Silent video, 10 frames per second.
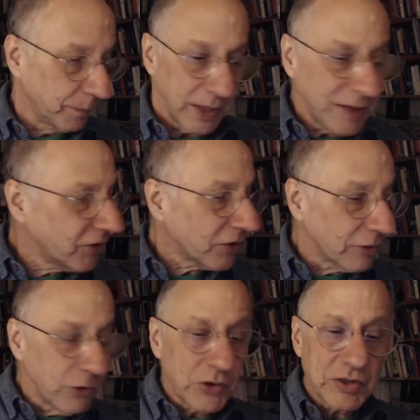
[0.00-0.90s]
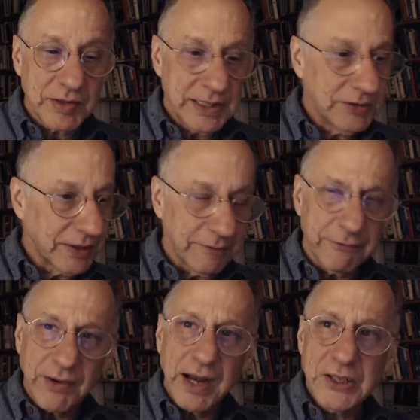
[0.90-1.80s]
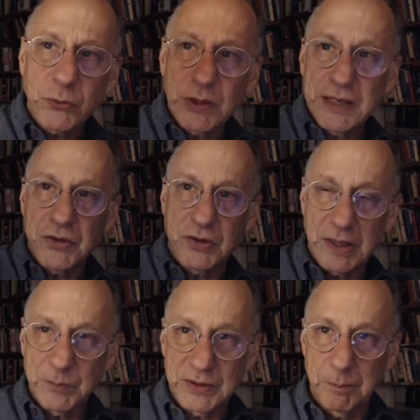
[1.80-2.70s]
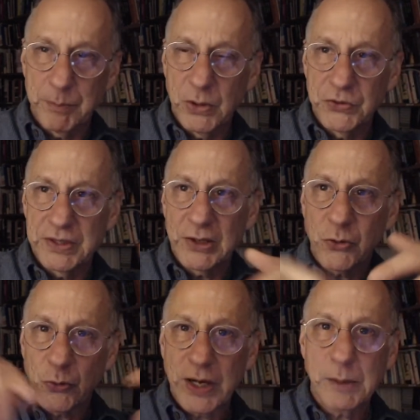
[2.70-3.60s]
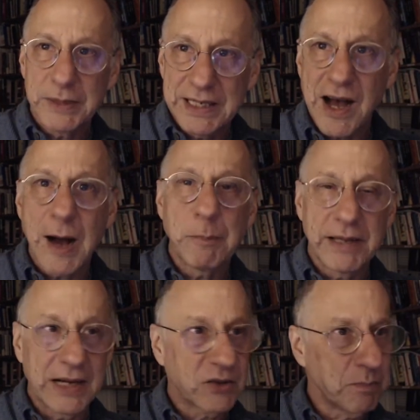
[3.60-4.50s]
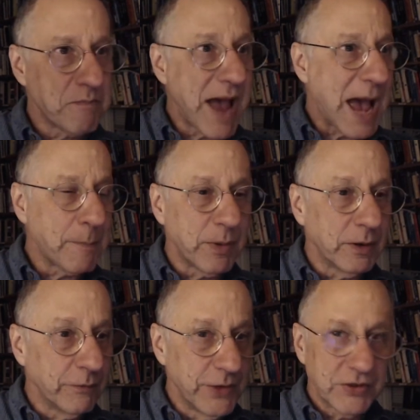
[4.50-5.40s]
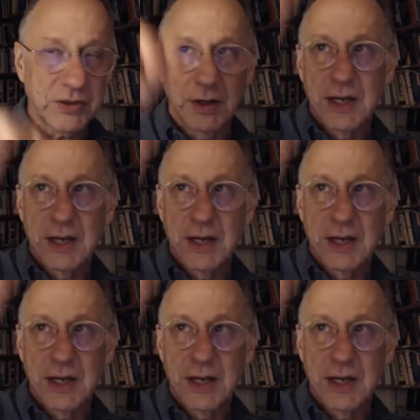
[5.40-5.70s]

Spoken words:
It just looks at these and it finds relationships, and it builds an incredibly complex map of this